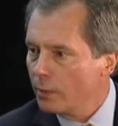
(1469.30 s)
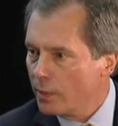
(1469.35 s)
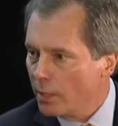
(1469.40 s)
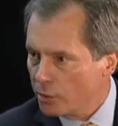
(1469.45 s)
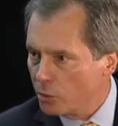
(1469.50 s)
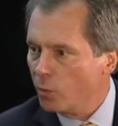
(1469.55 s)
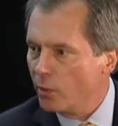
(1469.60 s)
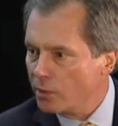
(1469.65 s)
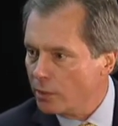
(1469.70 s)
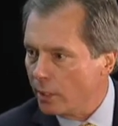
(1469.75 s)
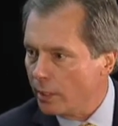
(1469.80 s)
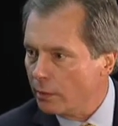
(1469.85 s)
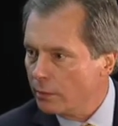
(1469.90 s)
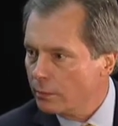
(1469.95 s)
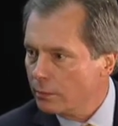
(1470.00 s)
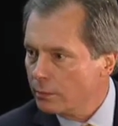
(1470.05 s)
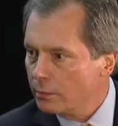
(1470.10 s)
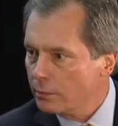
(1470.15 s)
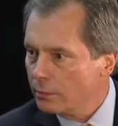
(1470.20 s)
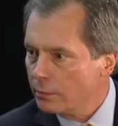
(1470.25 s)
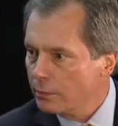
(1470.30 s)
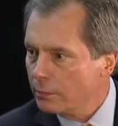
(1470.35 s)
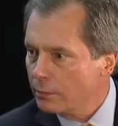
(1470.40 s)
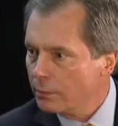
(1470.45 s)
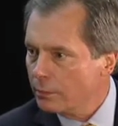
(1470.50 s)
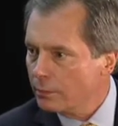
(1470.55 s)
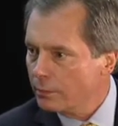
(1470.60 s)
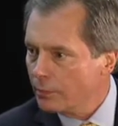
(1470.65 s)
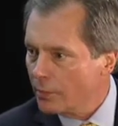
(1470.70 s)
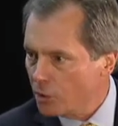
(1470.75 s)
Switzerland.
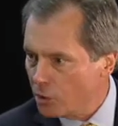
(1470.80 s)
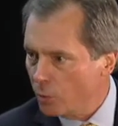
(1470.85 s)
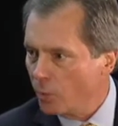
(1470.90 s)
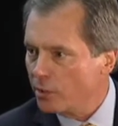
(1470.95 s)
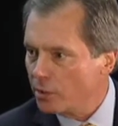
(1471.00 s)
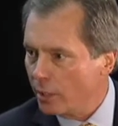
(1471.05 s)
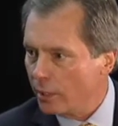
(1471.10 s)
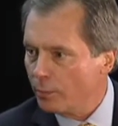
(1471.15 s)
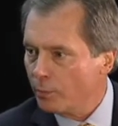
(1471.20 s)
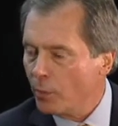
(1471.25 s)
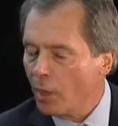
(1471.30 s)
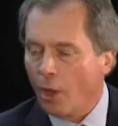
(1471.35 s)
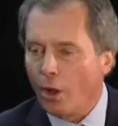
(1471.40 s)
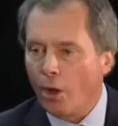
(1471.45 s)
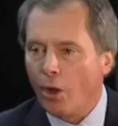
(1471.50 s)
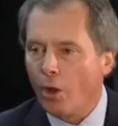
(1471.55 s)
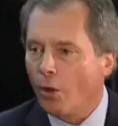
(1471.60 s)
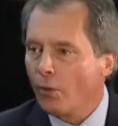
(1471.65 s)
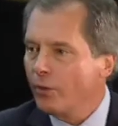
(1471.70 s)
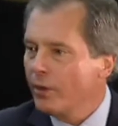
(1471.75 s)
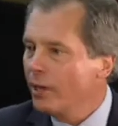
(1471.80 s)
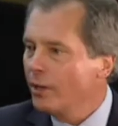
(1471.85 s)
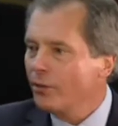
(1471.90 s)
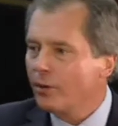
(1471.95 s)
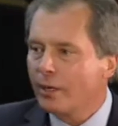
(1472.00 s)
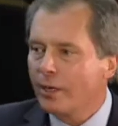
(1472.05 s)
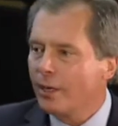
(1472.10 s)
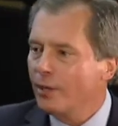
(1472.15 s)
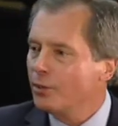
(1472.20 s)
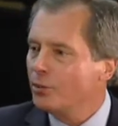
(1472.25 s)
Switzerland. All the other
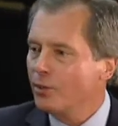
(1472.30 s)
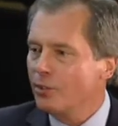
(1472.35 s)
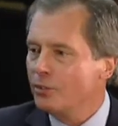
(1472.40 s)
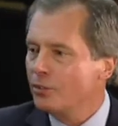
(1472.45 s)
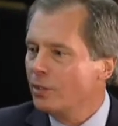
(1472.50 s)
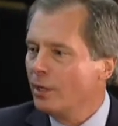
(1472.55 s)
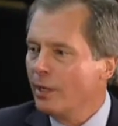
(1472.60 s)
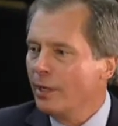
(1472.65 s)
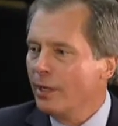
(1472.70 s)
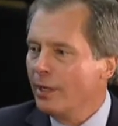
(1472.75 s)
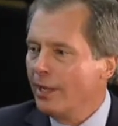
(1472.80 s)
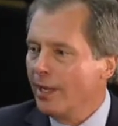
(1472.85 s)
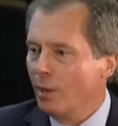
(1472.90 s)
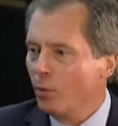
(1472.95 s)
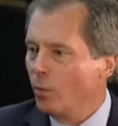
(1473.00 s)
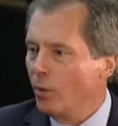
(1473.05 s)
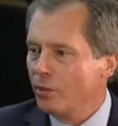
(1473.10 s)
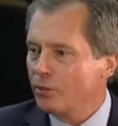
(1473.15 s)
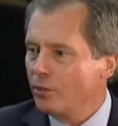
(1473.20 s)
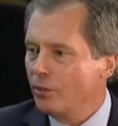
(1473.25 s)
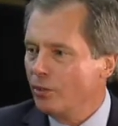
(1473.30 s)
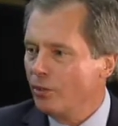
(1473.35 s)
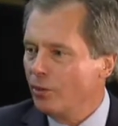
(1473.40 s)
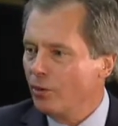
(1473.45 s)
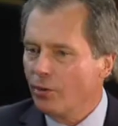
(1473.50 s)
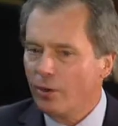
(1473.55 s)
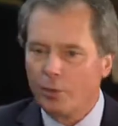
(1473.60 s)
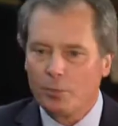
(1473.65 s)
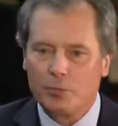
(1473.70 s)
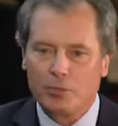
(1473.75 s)
countries in Western
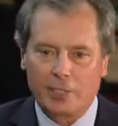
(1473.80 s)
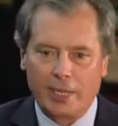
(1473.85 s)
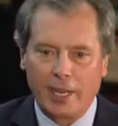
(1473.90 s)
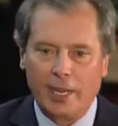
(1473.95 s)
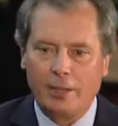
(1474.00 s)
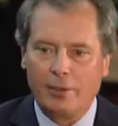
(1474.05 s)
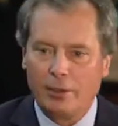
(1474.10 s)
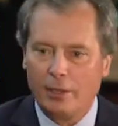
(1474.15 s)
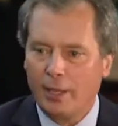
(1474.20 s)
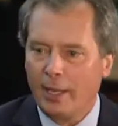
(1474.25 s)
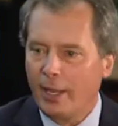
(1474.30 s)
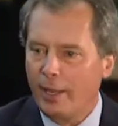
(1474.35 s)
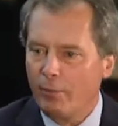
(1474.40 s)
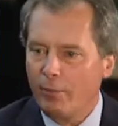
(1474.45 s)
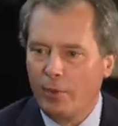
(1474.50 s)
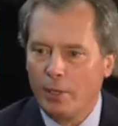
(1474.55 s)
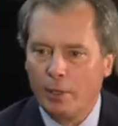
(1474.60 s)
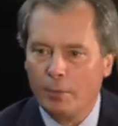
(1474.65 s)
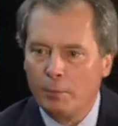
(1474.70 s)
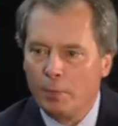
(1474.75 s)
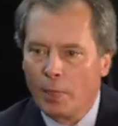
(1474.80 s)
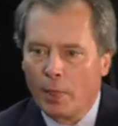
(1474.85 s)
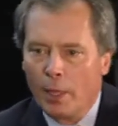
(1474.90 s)
Europe, Scandinavia,